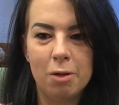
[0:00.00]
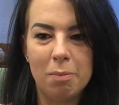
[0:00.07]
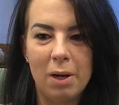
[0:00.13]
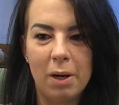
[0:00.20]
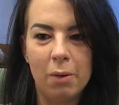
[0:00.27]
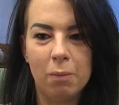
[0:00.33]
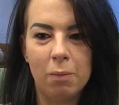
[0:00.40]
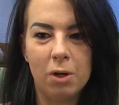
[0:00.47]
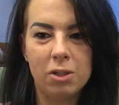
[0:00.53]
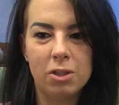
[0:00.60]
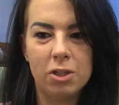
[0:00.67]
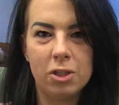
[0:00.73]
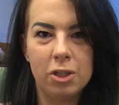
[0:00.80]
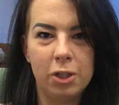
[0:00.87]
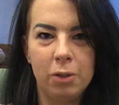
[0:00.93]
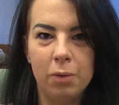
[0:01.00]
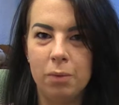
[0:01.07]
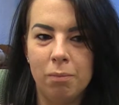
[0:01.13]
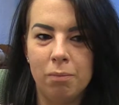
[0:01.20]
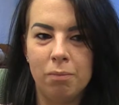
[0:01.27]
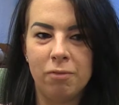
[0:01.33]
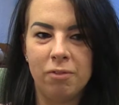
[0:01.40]
about what to
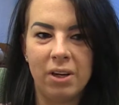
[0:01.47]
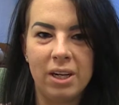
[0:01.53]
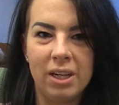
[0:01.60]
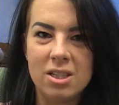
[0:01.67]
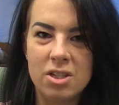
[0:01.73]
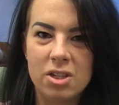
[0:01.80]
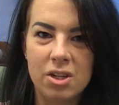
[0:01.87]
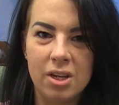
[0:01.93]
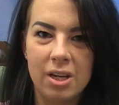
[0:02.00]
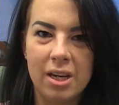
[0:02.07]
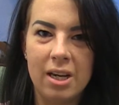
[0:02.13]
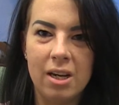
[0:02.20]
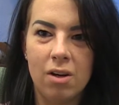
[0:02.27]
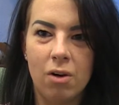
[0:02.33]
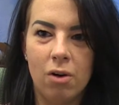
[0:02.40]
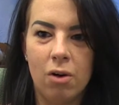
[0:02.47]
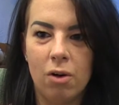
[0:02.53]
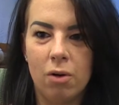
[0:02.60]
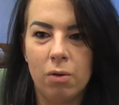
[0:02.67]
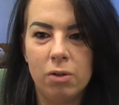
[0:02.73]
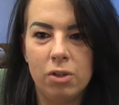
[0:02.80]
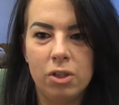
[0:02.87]
do financially
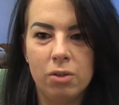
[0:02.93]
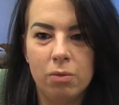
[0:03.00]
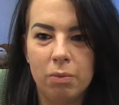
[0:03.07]
or